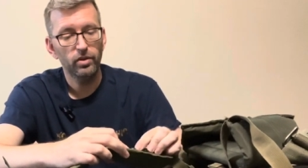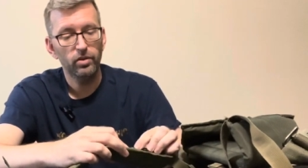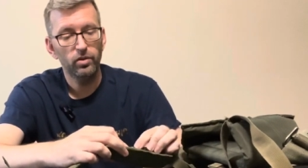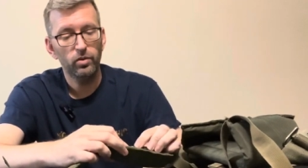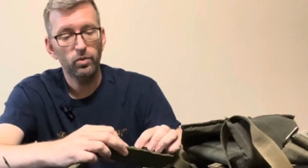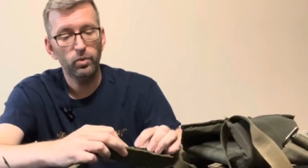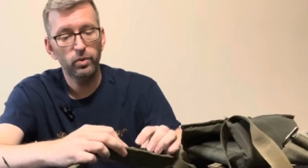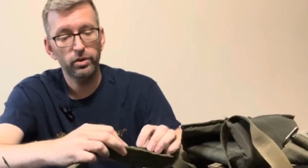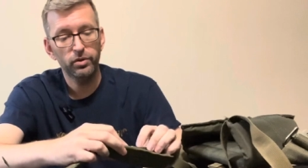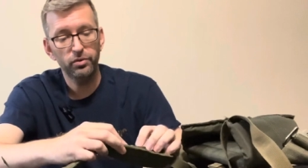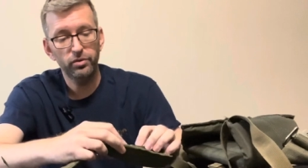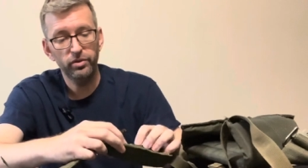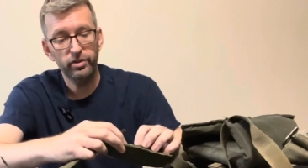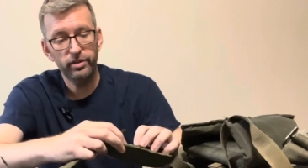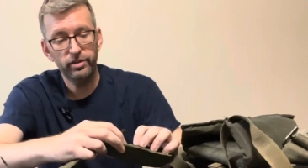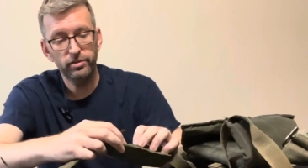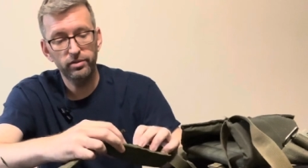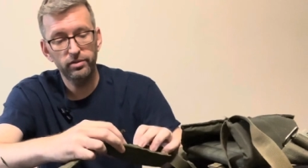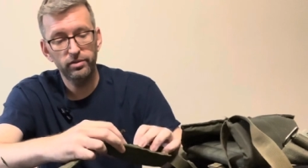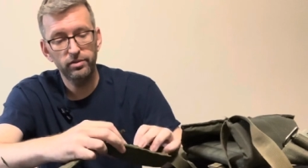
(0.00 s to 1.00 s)
quick
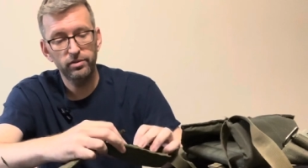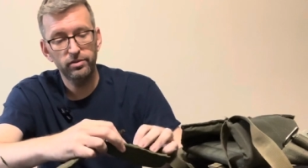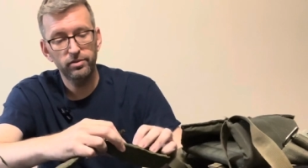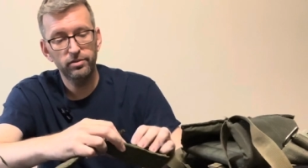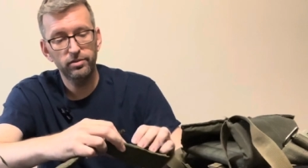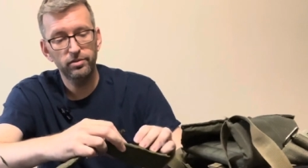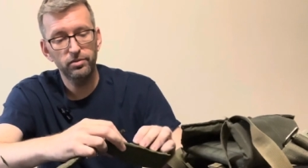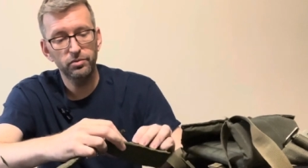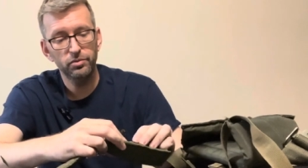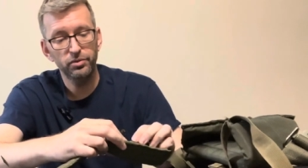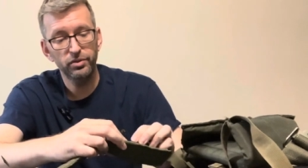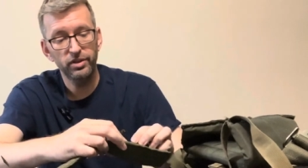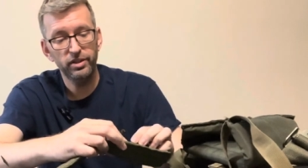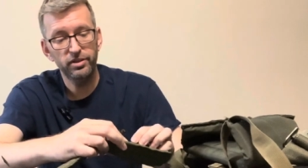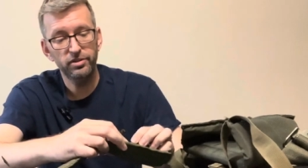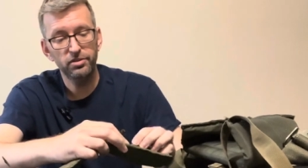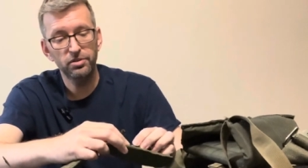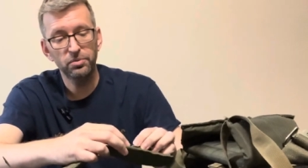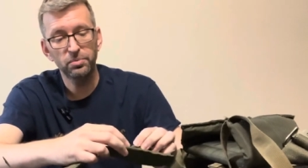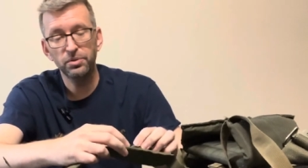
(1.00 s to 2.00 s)
release
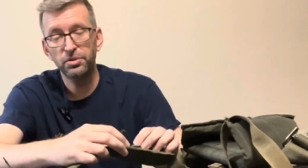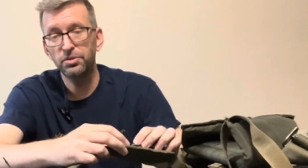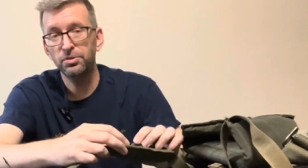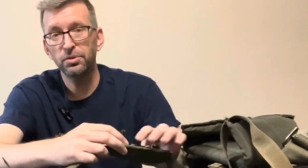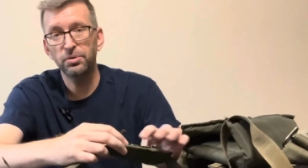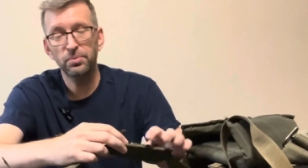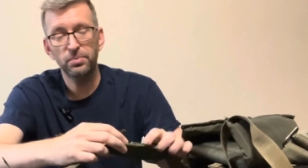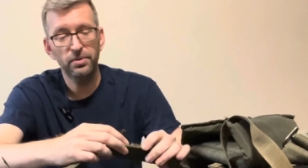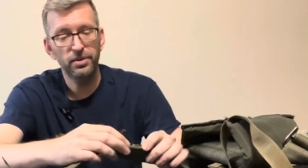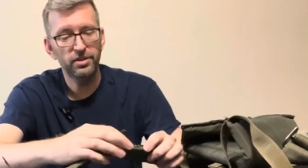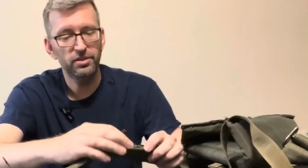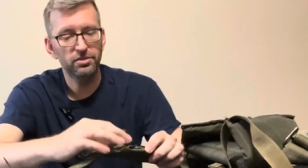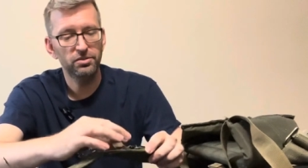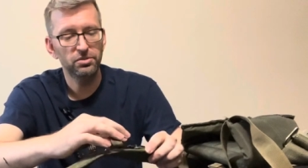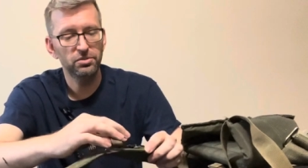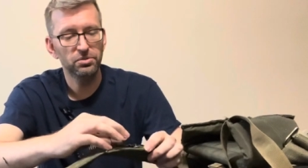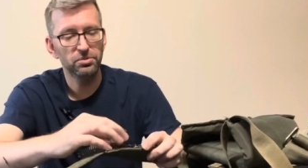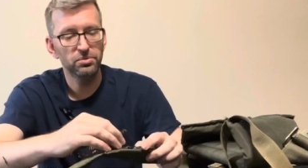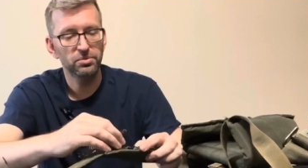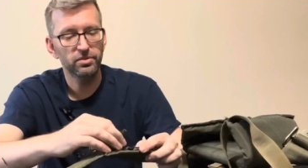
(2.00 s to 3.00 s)
releasing when you don't want it
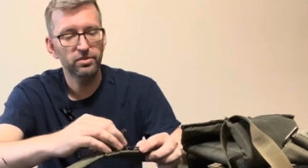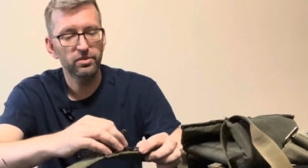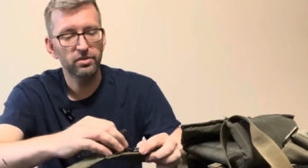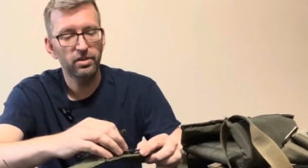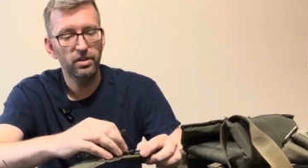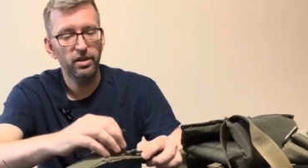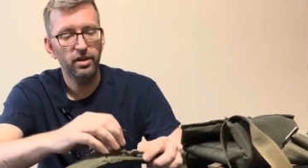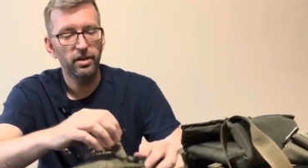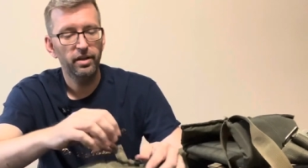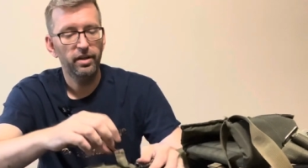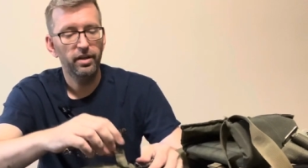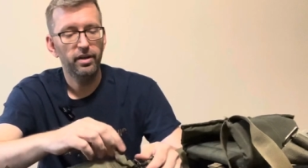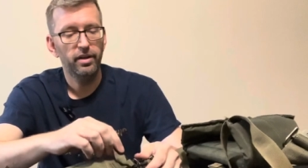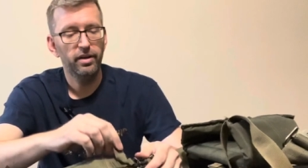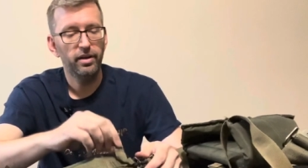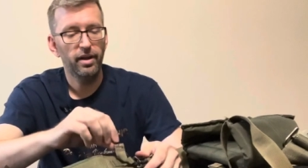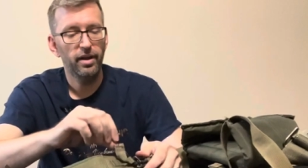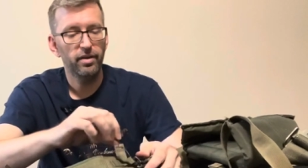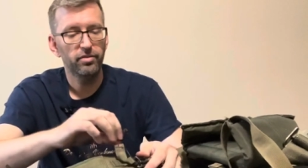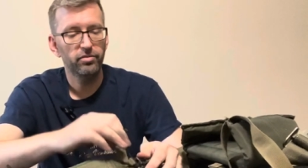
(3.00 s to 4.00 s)
to,
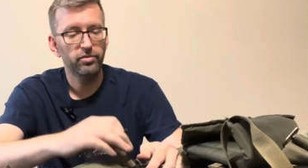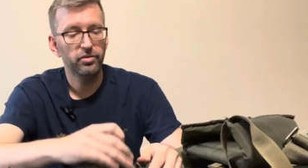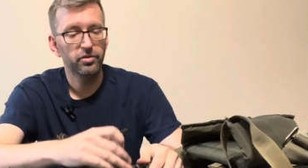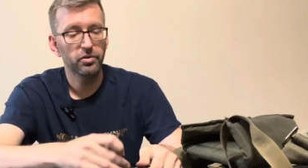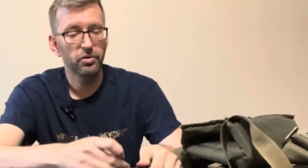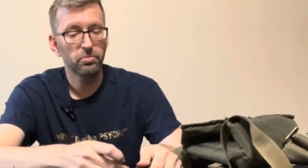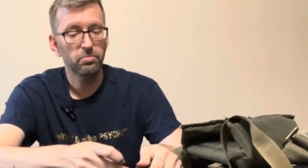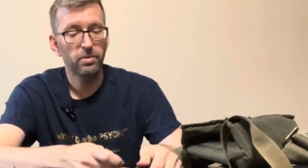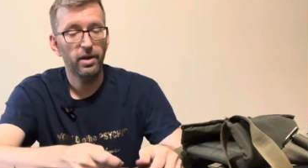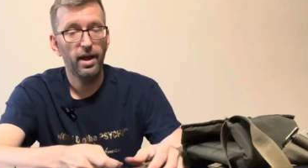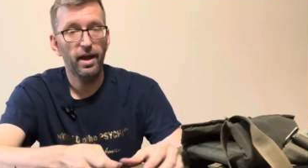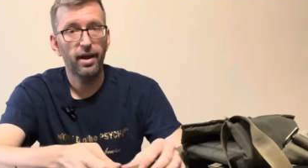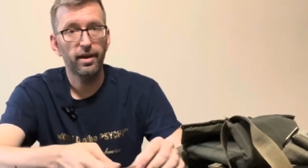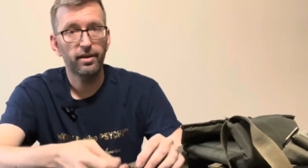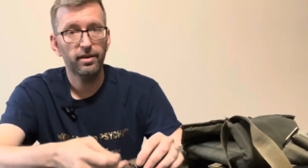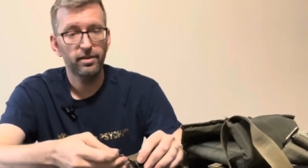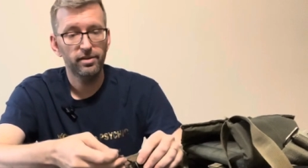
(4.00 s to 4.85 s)
and having your pack